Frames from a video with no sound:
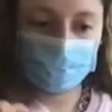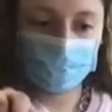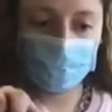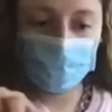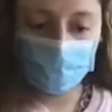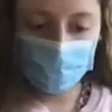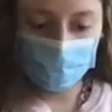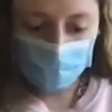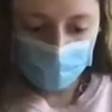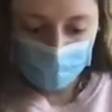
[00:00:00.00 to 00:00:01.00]
Okay,
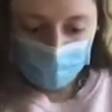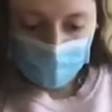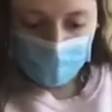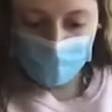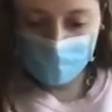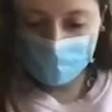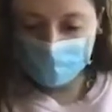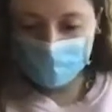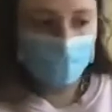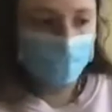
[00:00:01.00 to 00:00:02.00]
but what you
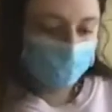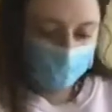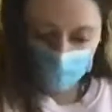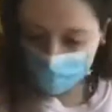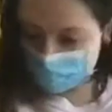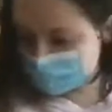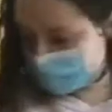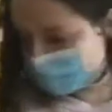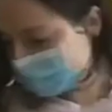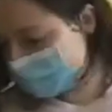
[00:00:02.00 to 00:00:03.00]
can do, and
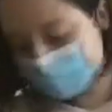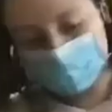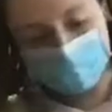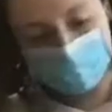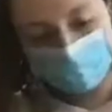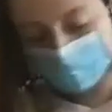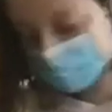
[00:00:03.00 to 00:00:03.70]
I really like